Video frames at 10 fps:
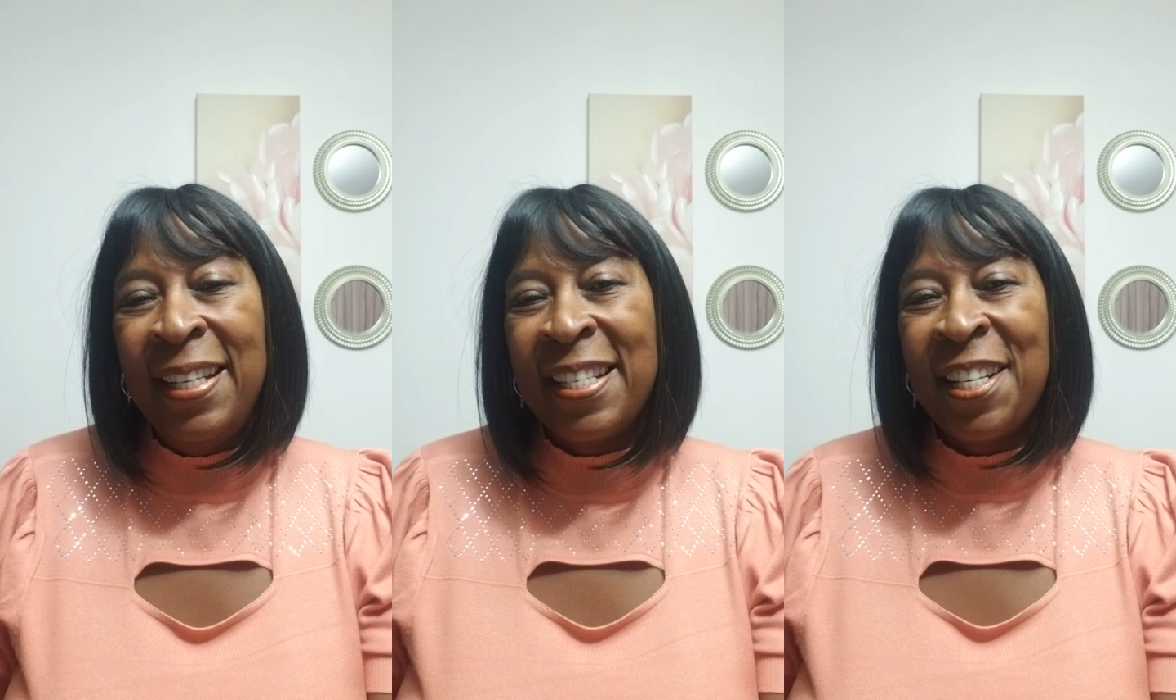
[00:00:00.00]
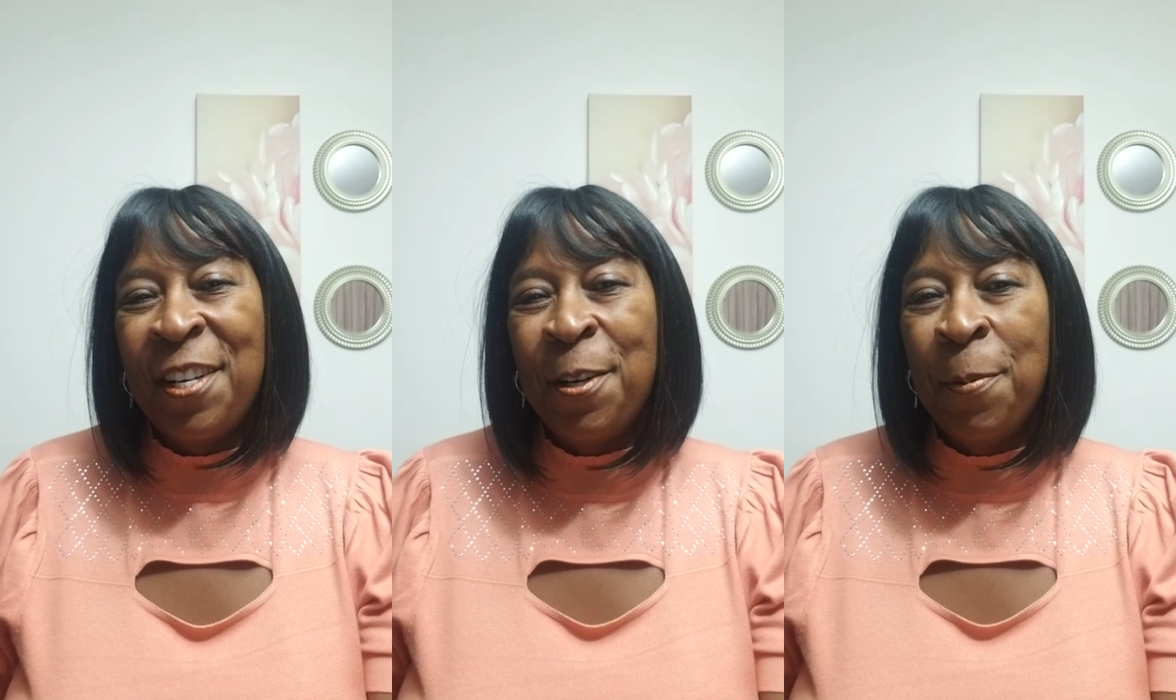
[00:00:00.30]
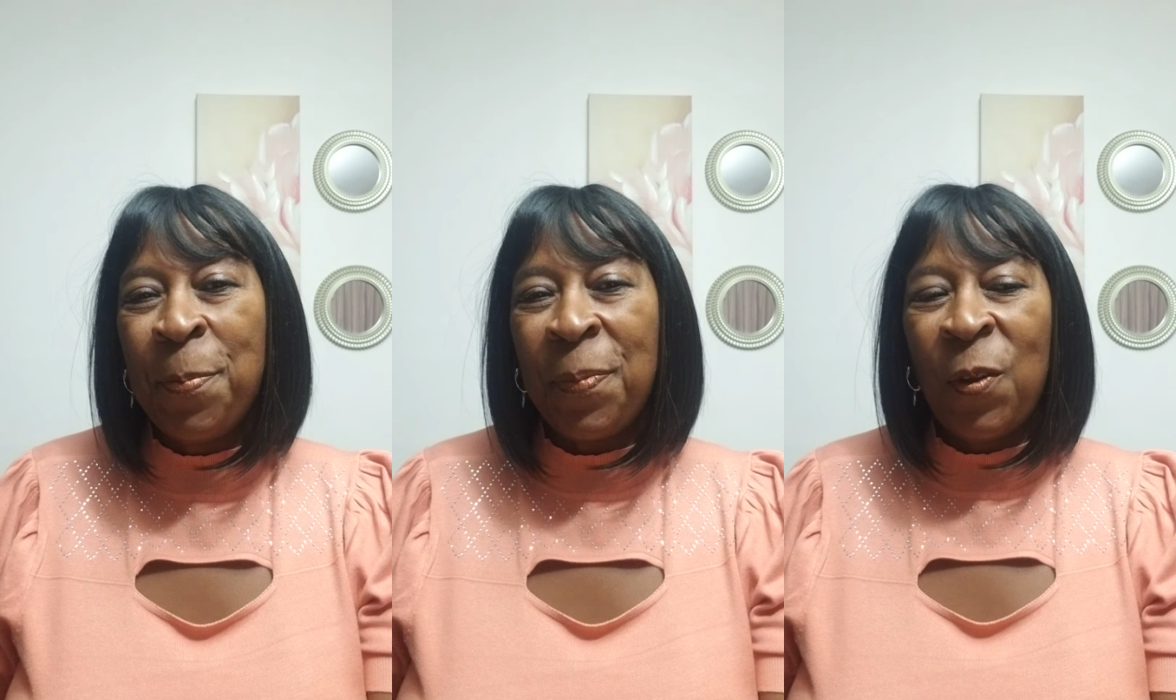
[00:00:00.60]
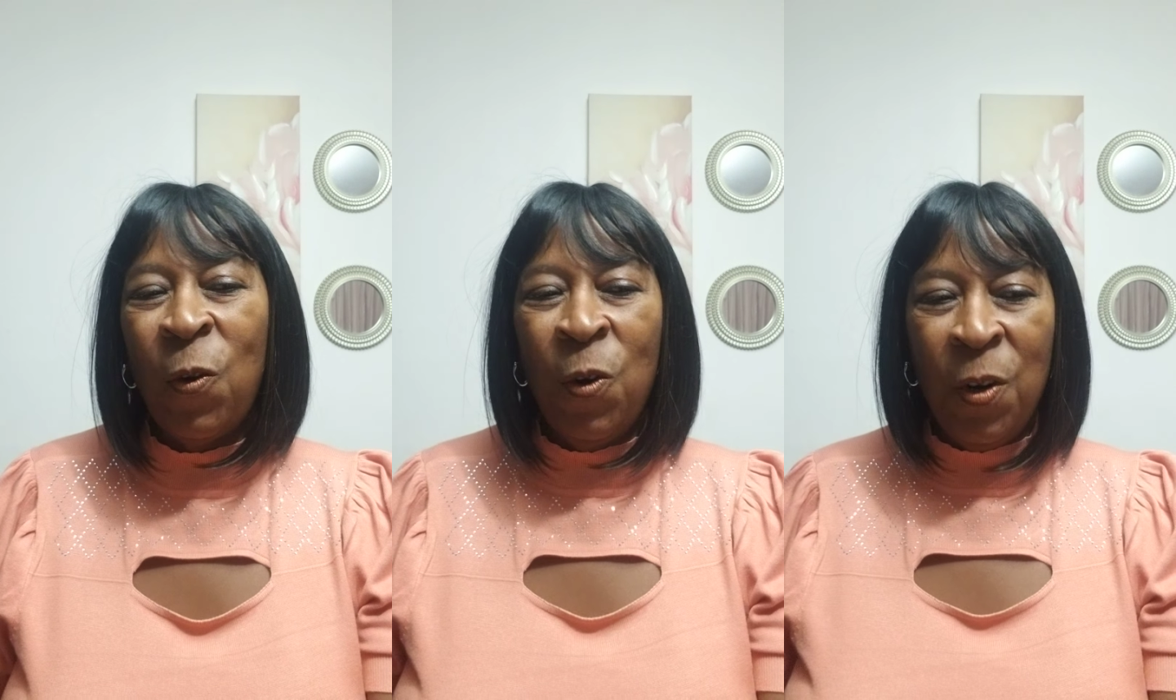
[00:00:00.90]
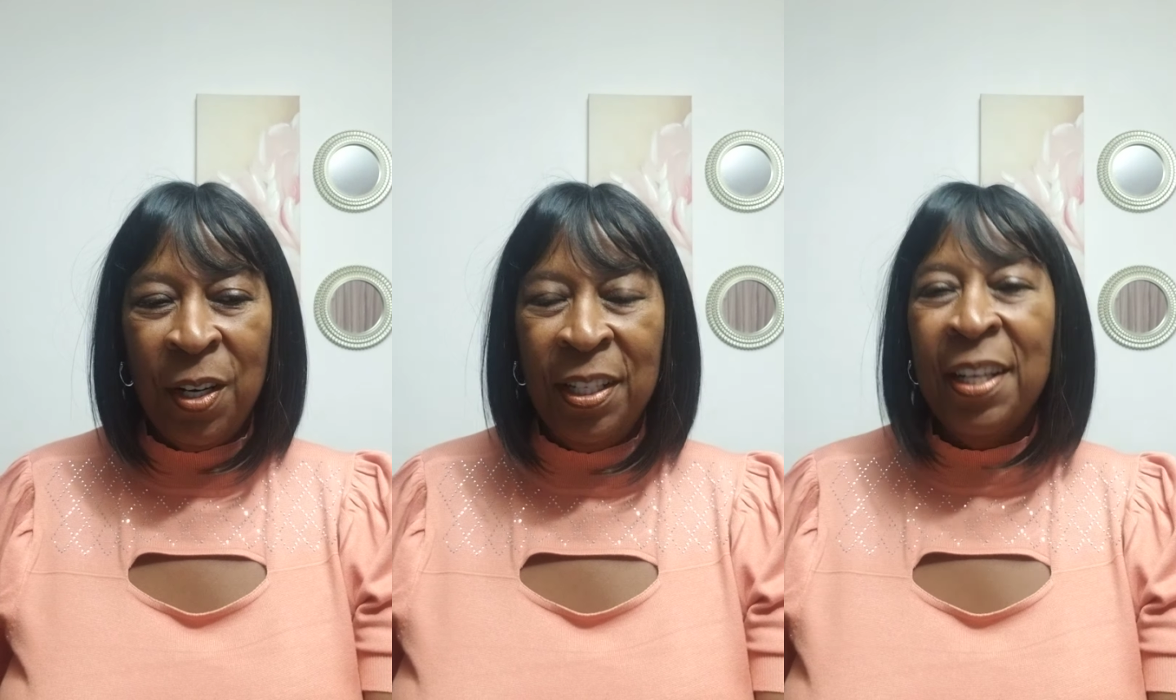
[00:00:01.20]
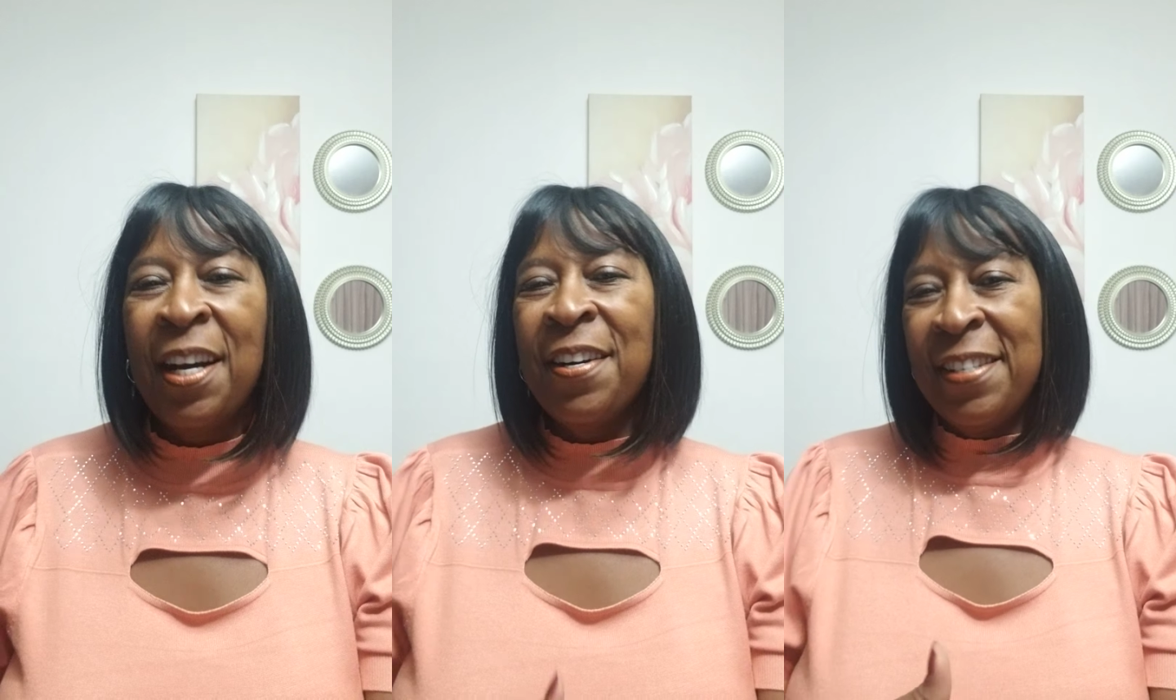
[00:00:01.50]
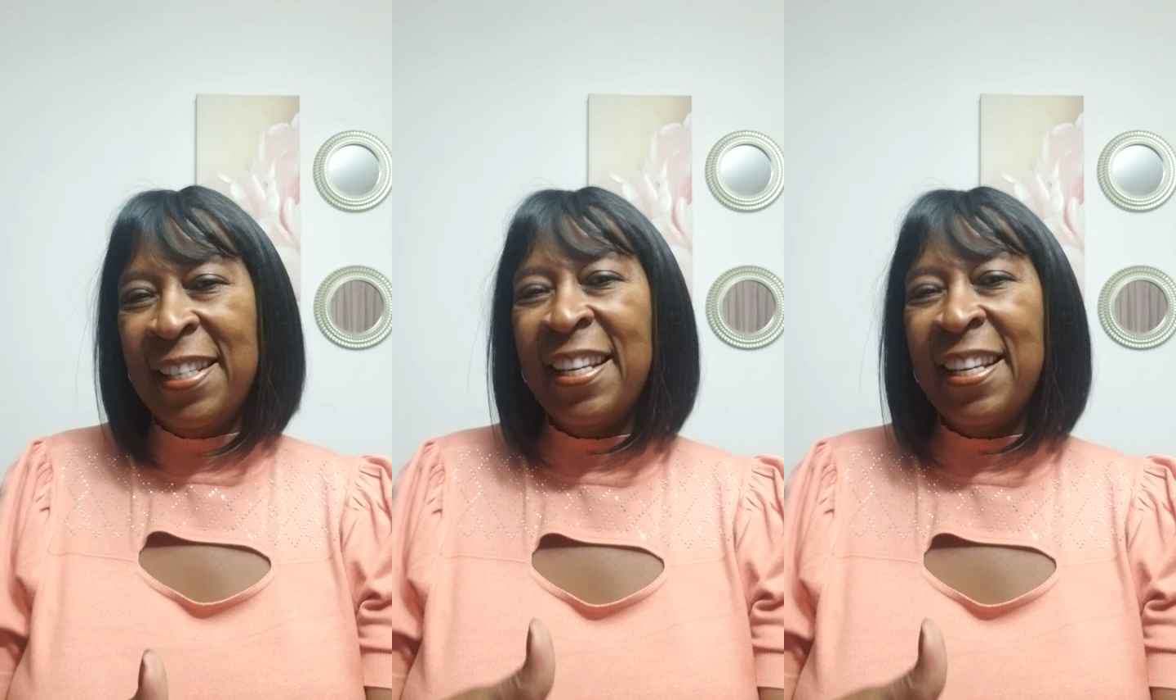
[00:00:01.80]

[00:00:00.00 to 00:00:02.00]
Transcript: So, or, you know,